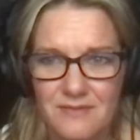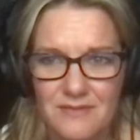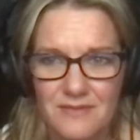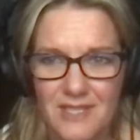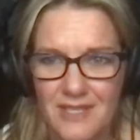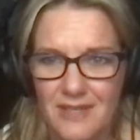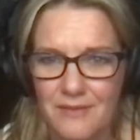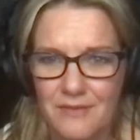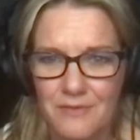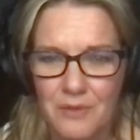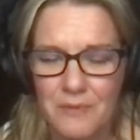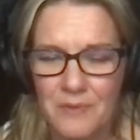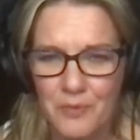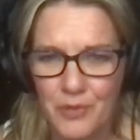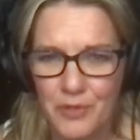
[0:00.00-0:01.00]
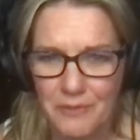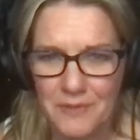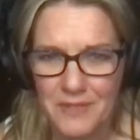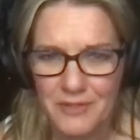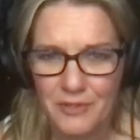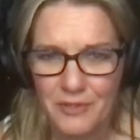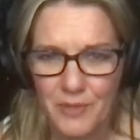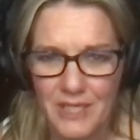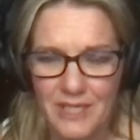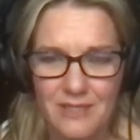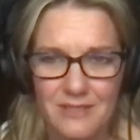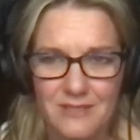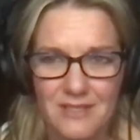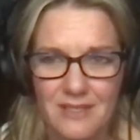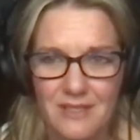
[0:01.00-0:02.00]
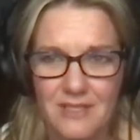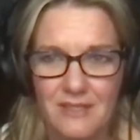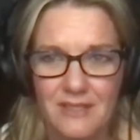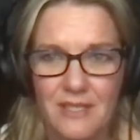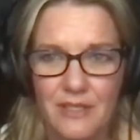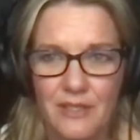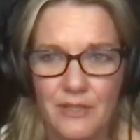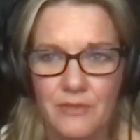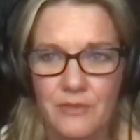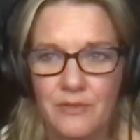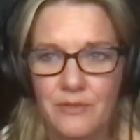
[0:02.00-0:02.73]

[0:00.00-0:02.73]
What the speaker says: I don't know, women worrying about their weight is nothing new.